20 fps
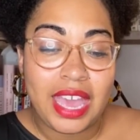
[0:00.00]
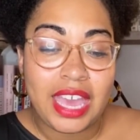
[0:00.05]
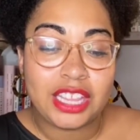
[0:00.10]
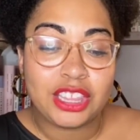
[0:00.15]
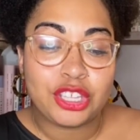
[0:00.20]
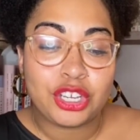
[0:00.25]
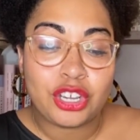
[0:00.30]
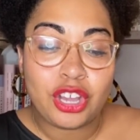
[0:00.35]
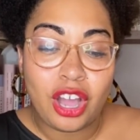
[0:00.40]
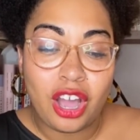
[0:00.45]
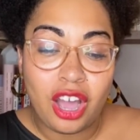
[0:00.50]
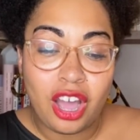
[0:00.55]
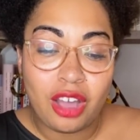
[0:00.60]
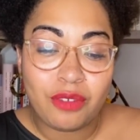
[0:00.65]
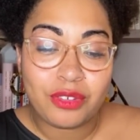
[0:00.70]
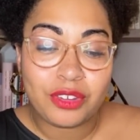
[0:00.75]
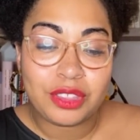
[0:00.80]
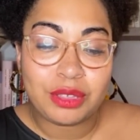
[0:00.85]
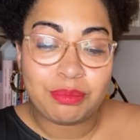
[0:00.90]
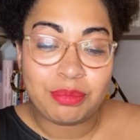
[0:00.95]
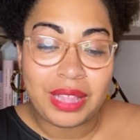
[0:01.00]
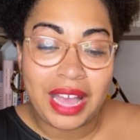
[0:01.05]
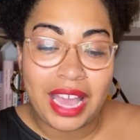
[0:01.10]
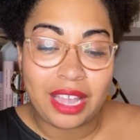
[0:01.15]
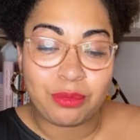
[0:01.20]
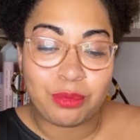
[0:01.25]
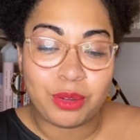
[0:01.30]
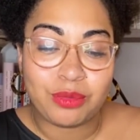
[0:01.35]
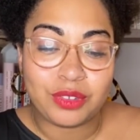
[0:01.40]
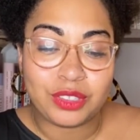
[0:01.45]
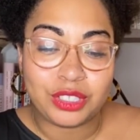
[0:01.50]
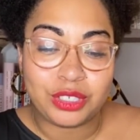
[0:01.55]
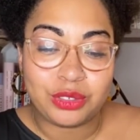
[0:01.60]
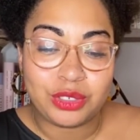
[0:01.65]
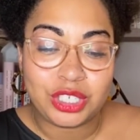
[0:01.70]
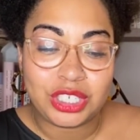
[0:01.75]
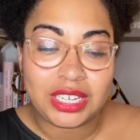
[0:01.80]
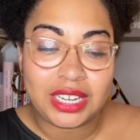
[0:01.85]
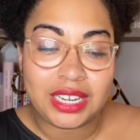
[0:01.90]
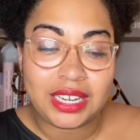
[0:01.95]
The call for the Black
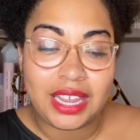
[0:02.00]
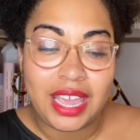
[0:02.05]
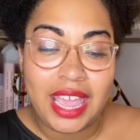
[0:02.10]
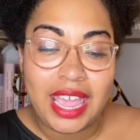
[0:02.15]
revolution